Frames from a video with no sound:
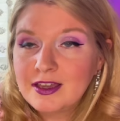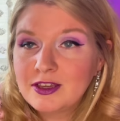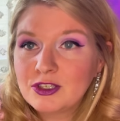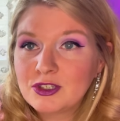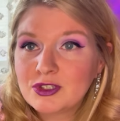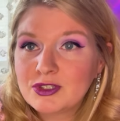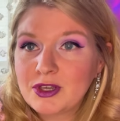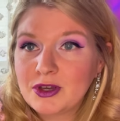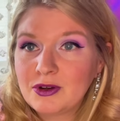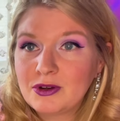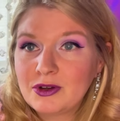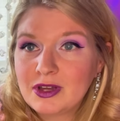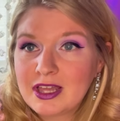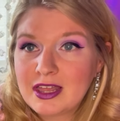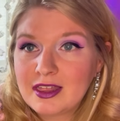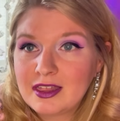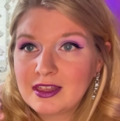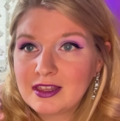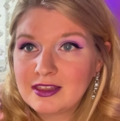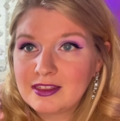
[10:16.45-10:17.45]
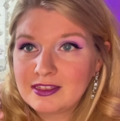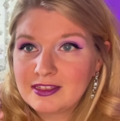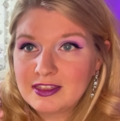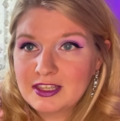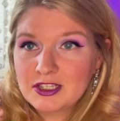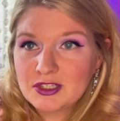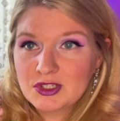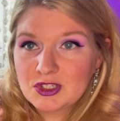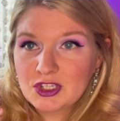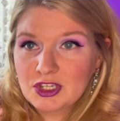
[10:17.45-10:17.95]
So
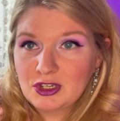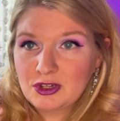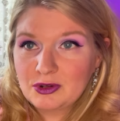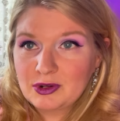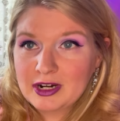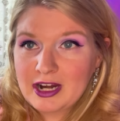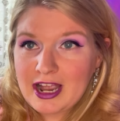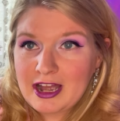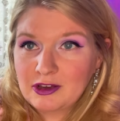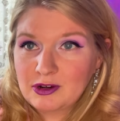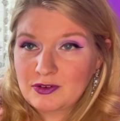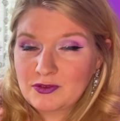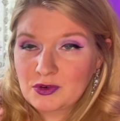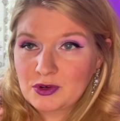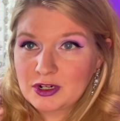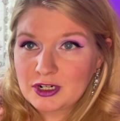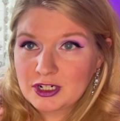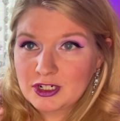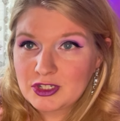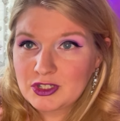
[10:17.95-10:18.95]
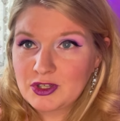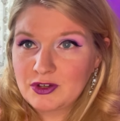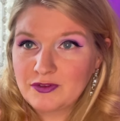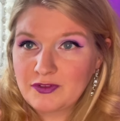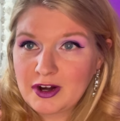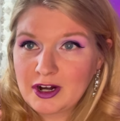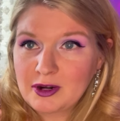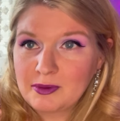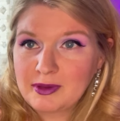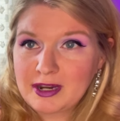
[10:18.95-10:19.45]
these two are out of order so
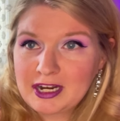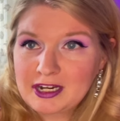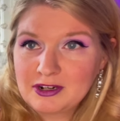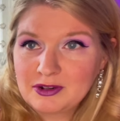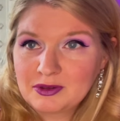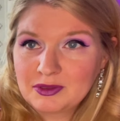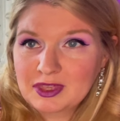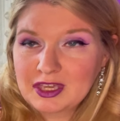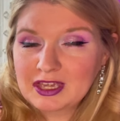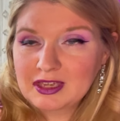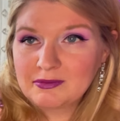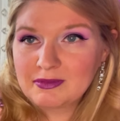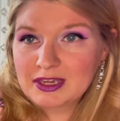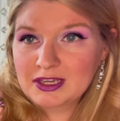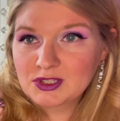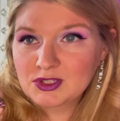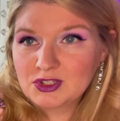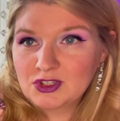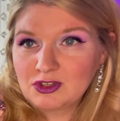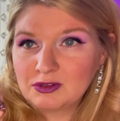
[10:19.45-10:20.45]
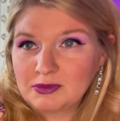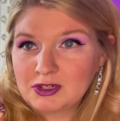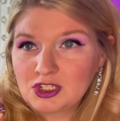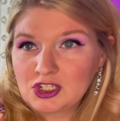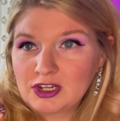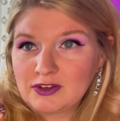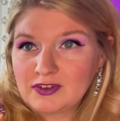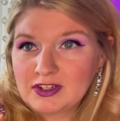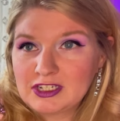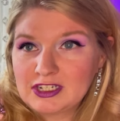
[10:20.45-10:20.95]
far, but I don't think it makes too much
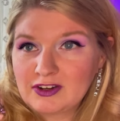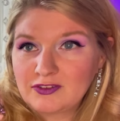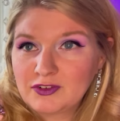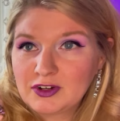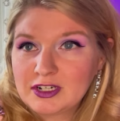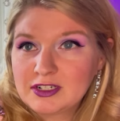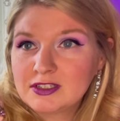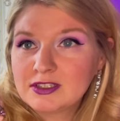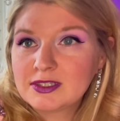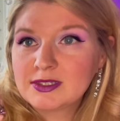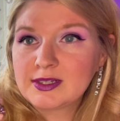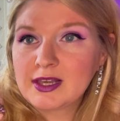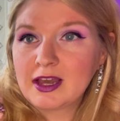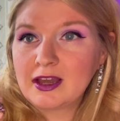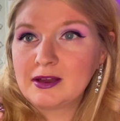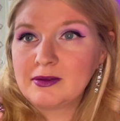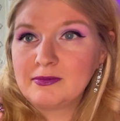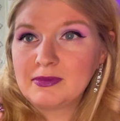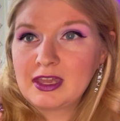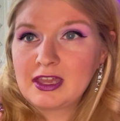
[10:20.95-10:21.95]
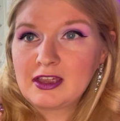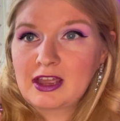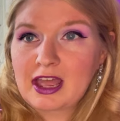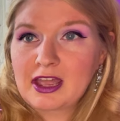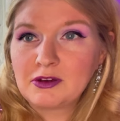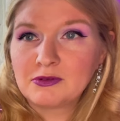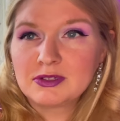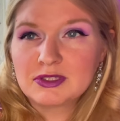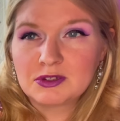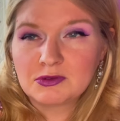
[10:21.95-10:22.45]
of a difference.
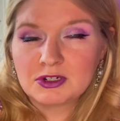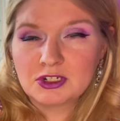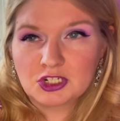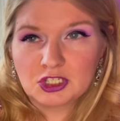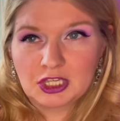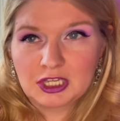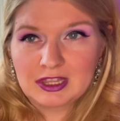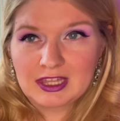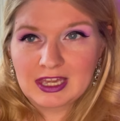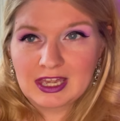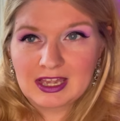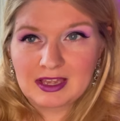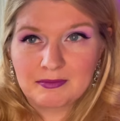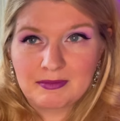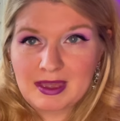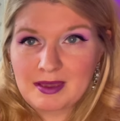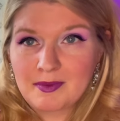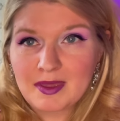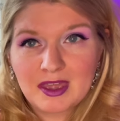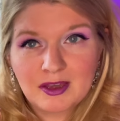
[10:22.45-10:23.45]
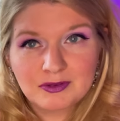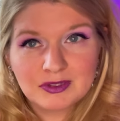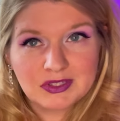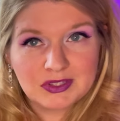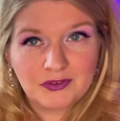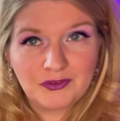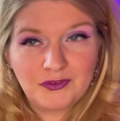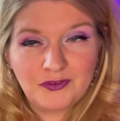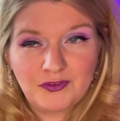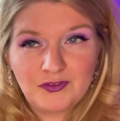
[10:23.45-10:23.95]
I was originally thinking maybe it was
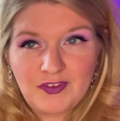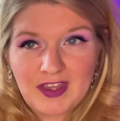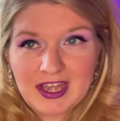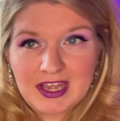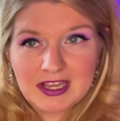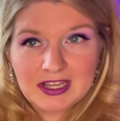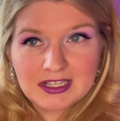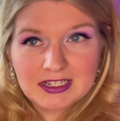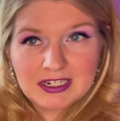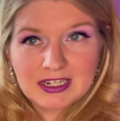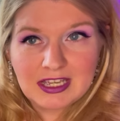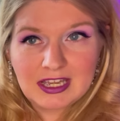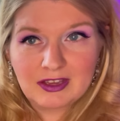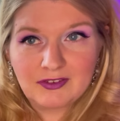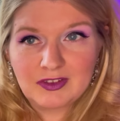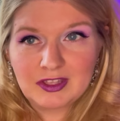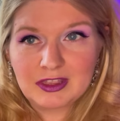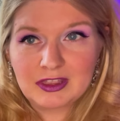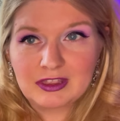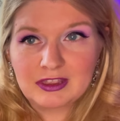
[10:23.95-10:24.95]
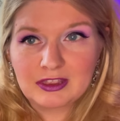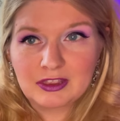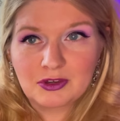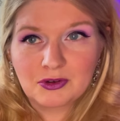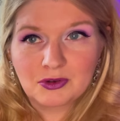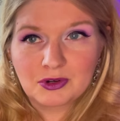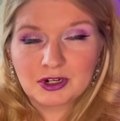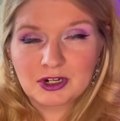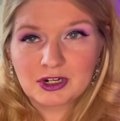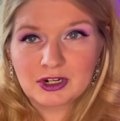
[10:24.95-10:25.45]
a fade given the
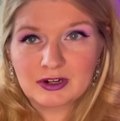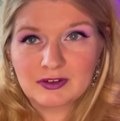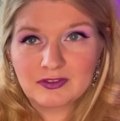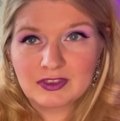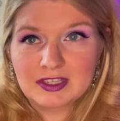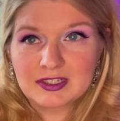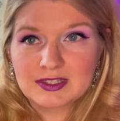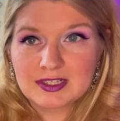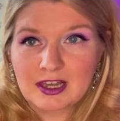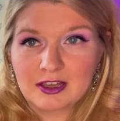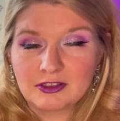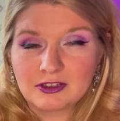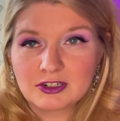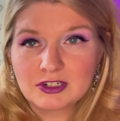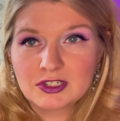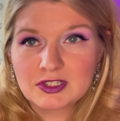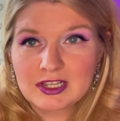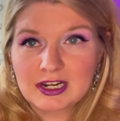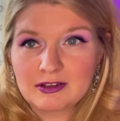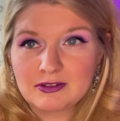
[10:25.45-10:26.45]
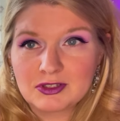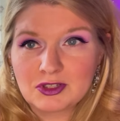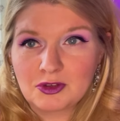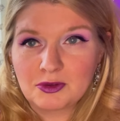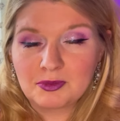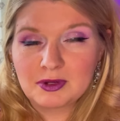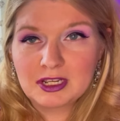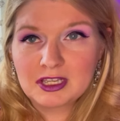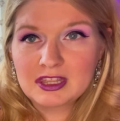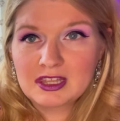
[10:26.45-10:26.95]
order of these colors that I was
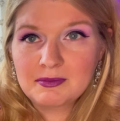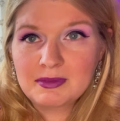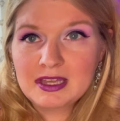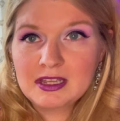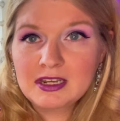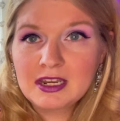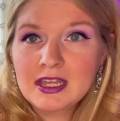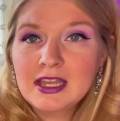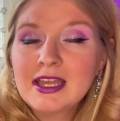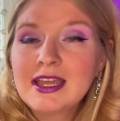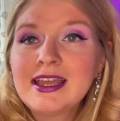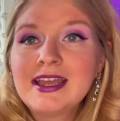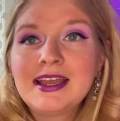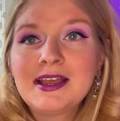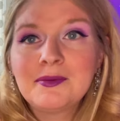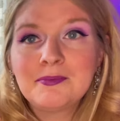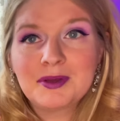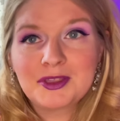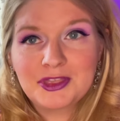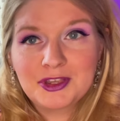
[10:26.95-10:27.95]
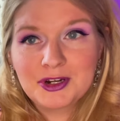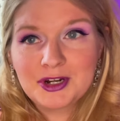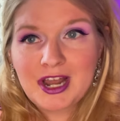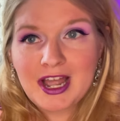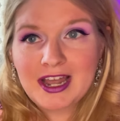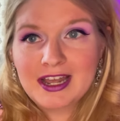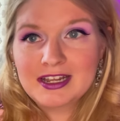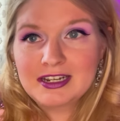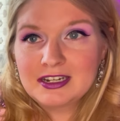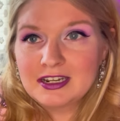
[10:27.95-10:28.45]
opening them in, but they're
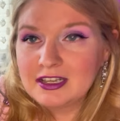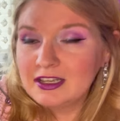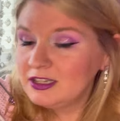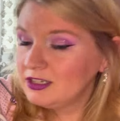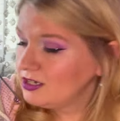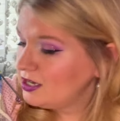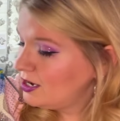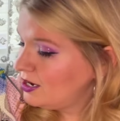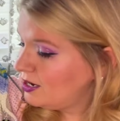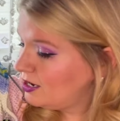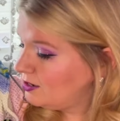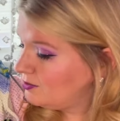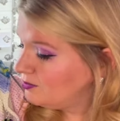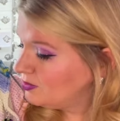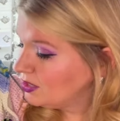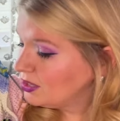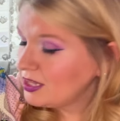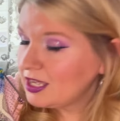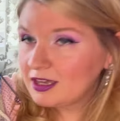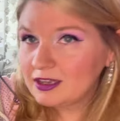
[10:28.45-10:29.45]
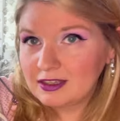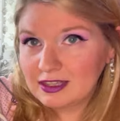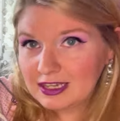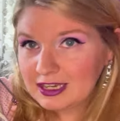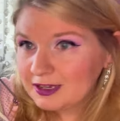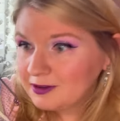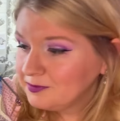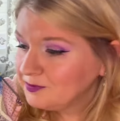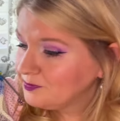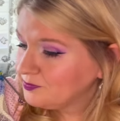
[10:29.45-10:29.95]
not,
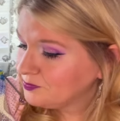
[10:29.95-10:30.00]
luckily.